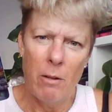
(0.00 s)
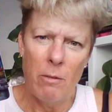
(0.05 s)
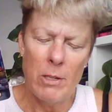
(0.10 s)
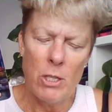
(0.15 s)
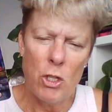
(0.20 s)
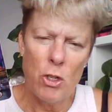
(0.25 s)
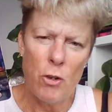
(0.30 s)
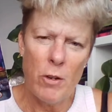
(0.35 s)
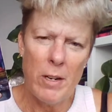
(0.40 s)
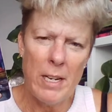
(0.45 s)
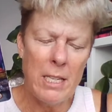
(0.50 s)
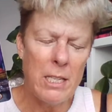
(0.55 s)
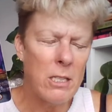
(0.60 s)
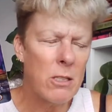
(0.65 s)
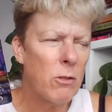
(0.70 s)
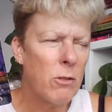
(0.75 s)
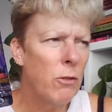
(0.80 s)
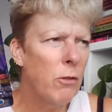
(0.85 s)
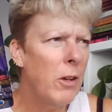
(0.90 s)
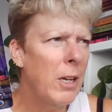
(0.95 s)
retreat,
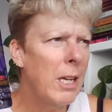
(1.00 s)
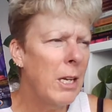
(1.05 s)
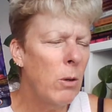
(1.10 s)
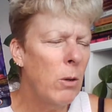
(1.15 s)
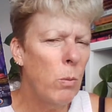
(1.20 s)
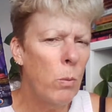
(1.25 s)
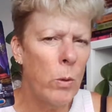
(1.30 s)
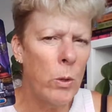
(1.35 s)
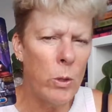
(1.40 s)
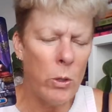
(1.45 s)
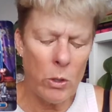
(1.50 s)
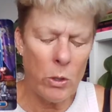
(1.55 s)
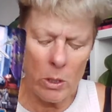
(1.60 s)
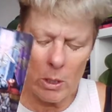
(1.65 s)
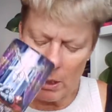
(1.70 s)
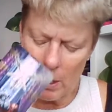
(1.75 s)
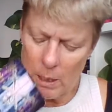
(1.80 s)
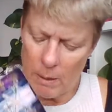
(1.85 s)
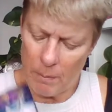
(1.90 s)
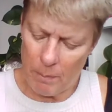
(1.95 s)
defeat,
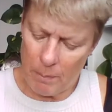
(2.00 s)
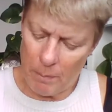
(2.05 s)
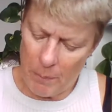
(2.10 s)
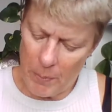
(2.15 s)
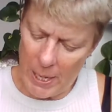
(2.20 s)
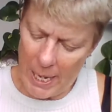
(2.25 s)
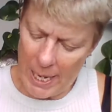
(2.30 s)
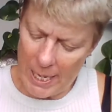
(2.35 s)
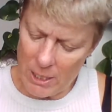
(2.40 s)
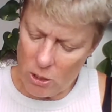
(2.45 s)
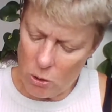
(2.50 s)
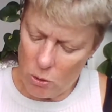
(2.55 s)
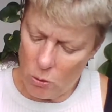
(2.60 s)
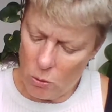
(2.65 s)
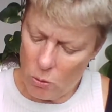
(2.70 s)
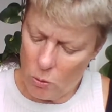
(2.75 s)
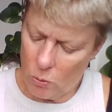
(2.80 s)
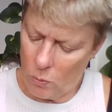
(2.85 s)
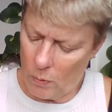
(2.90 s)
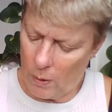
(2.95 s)
wounded in
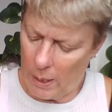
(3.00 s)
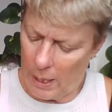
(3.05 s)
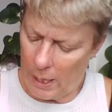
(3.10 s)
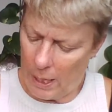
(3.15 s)
battle,